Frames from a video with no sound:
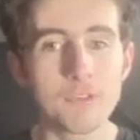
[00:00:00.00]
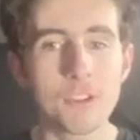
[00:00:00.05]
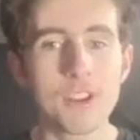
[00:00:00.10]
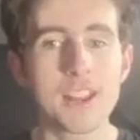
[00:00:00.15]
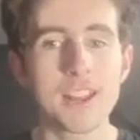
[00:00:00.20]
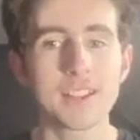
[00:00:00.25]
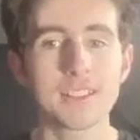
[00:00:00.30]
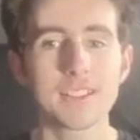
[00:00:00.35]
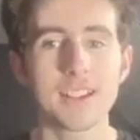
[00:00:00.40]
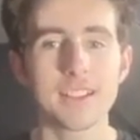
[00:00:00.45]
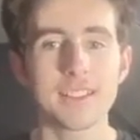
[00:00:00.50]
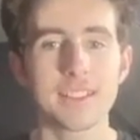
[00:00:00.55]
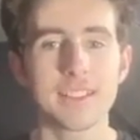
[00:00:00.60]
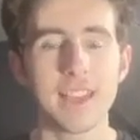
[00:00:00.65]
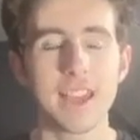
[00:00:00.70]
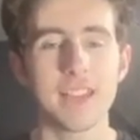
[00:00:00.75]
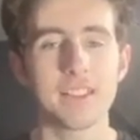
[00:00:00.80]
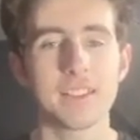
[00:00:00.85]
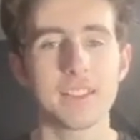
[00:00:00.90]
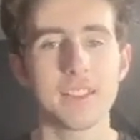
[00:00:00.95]
really excited to
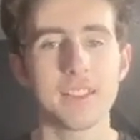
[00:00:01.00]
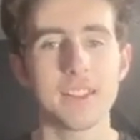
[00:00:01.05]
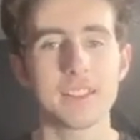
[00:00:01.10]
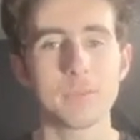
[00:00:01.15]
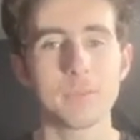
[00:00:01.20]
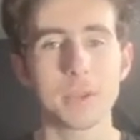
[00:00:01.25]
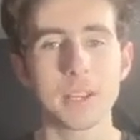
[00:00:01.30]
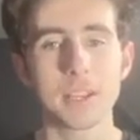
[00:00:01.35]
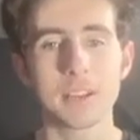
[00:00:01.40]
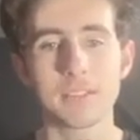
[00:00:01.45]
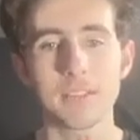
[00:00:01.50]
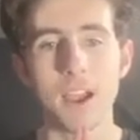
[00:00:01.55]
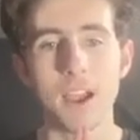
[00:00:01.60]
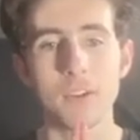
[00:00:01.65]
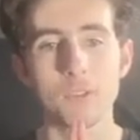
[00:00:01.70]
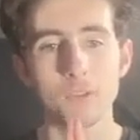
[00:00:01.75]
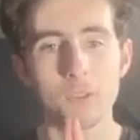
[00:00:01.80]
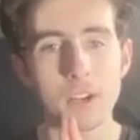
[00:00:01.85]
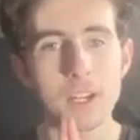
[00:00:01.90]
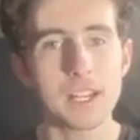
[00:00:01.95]
get into this because I
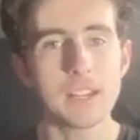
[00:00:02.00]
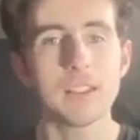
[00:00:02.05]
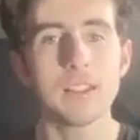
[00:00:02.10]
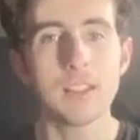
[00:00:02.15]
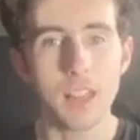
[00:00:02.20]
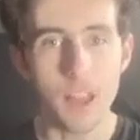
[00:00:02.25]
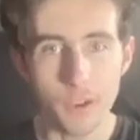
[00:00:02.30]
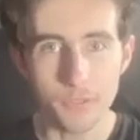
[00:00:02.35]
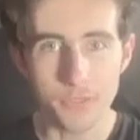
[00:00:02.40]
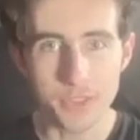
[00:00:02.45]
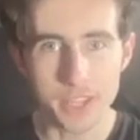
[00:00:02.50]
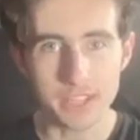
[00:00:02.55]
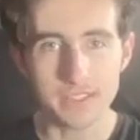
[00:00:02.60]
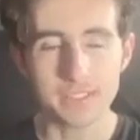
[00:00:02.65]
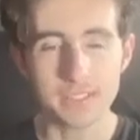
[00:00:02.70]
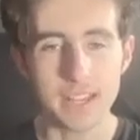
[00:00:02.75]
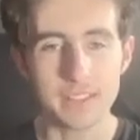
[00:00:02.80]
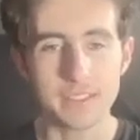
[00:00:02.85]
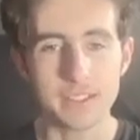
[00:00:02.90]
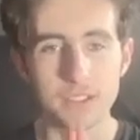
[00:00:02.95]
really love the
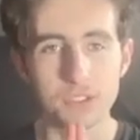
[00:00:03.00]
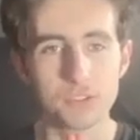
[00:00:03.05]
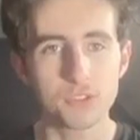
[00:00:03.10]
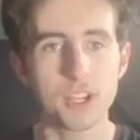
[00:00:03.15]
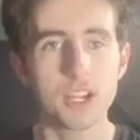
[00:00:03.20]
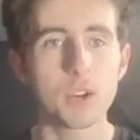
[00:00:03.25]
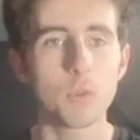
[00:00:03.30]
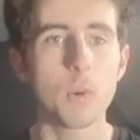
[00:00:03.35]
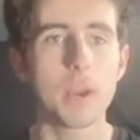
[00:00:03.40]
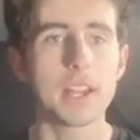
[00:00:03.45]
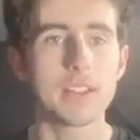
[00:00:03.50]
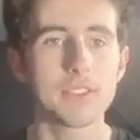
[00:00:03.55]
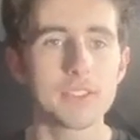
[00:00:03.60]
aesthetic straight away.